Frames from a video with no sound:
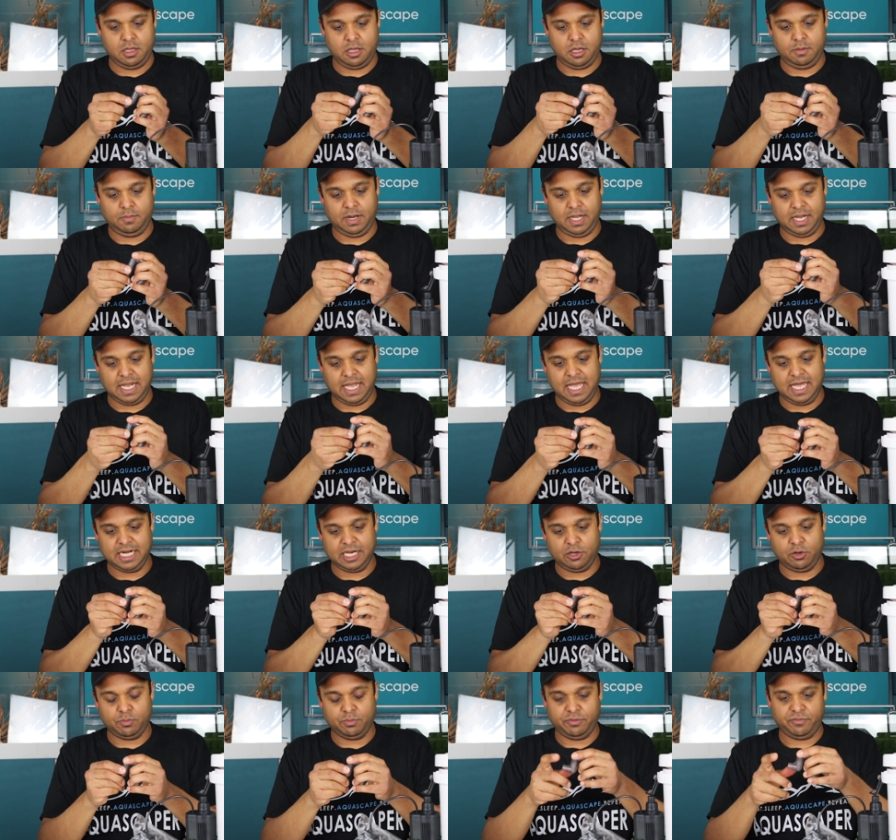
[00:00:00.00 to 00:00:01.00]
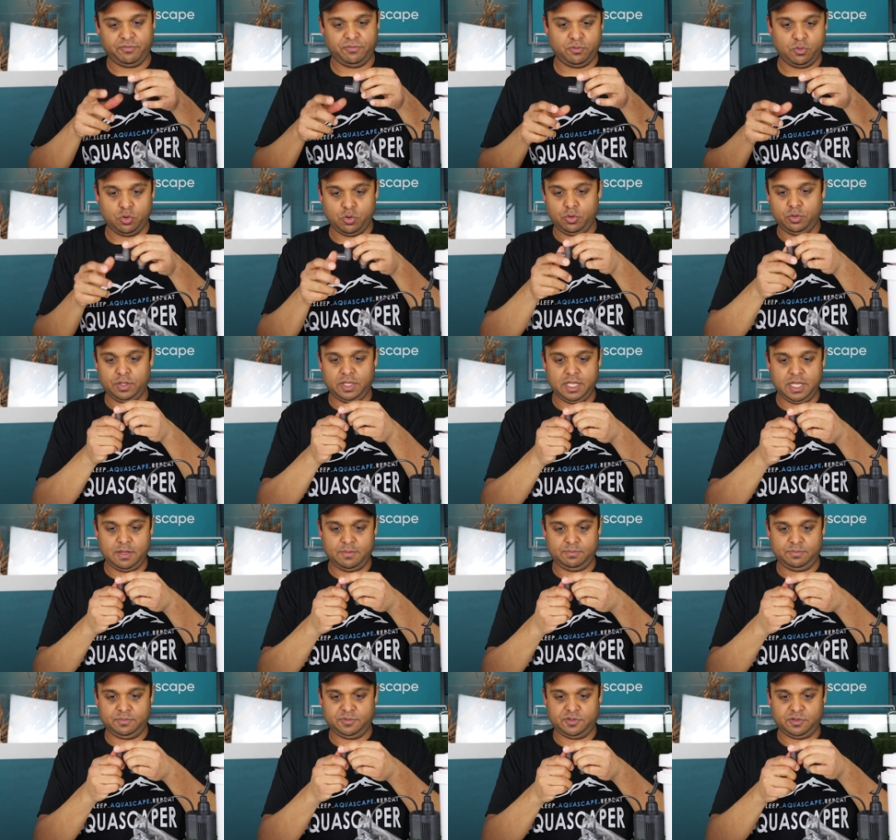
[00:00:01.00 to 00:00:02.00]
Um, like I had it on before,
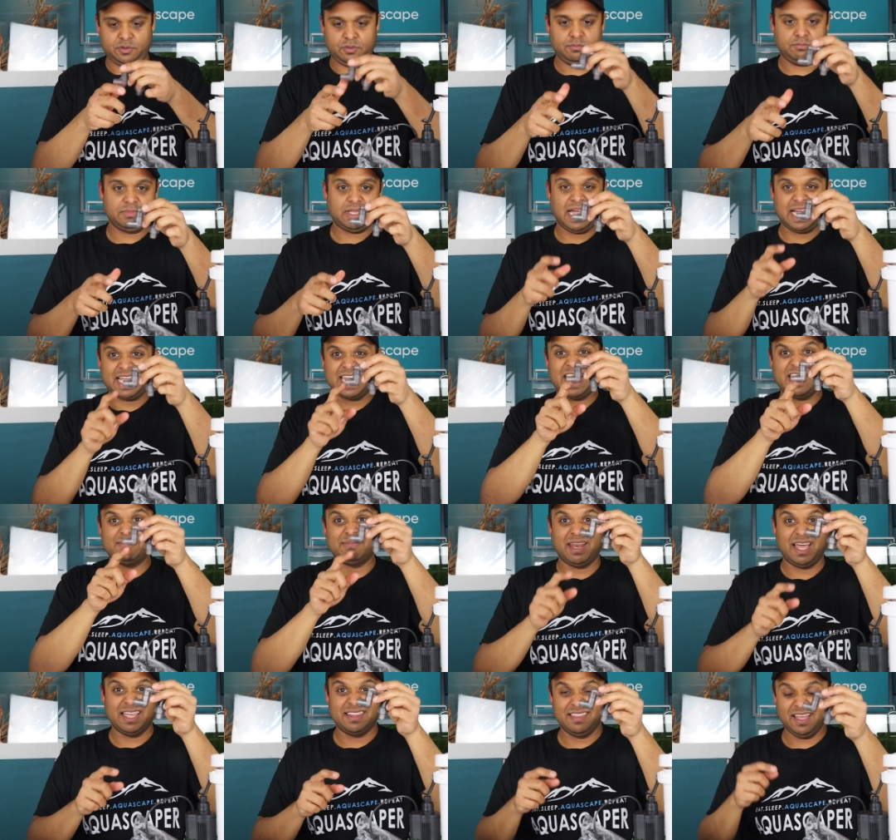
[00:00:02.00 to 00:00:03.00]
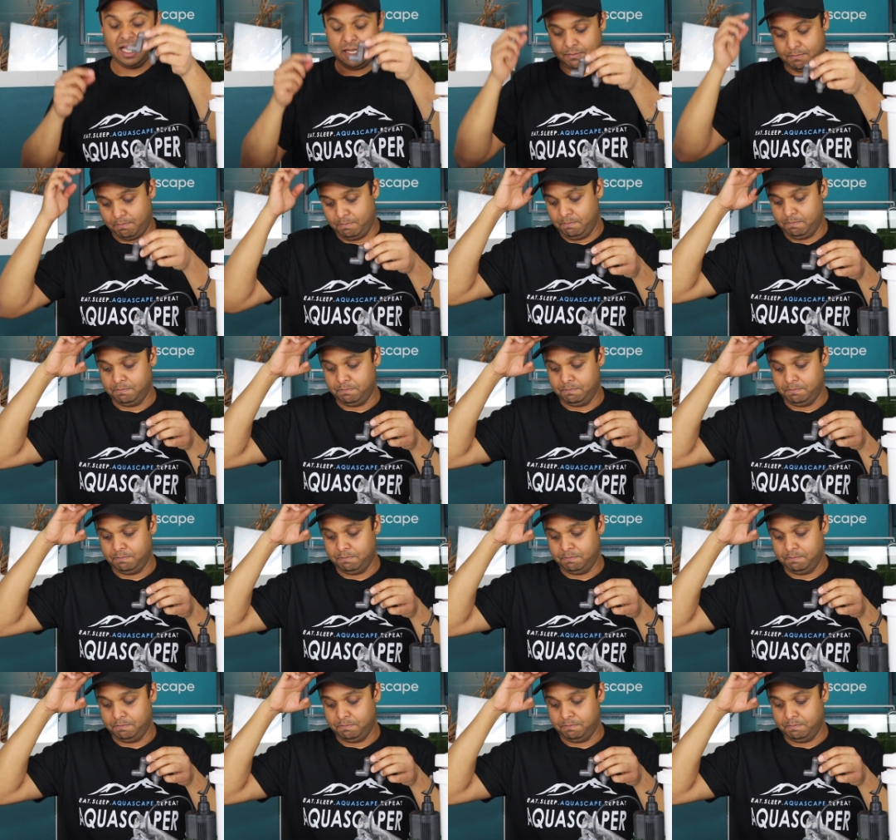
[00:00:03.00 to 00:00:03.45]
yeah, so that came like that.